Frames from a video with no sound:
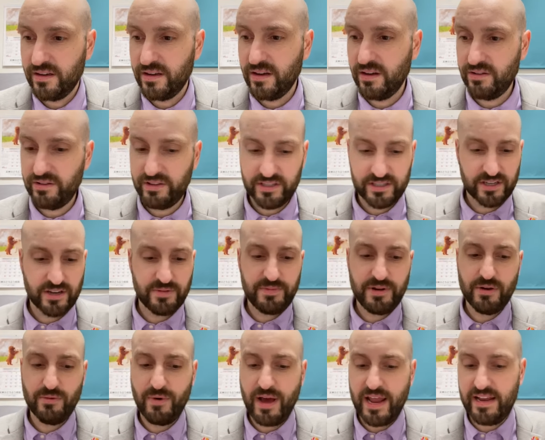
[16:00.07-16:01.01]
this could be
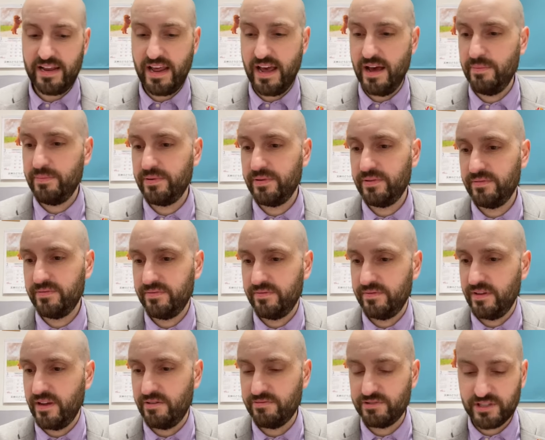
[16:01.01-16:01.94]
a wet nap.
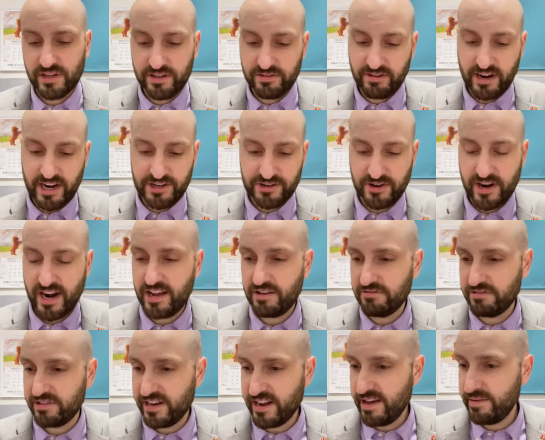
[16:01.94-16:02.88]
I was on the right track
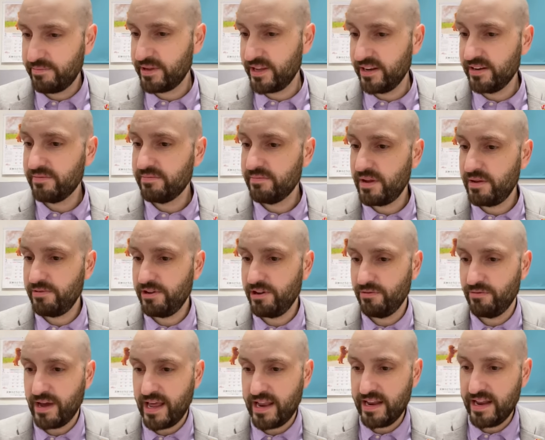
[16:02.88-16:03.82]
with napkin. Maybe a
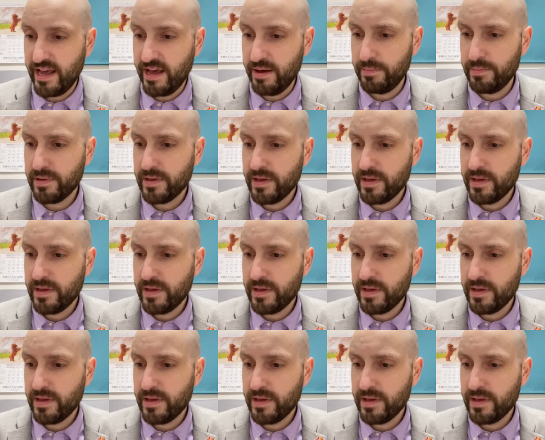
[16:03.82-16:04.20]
wet nap.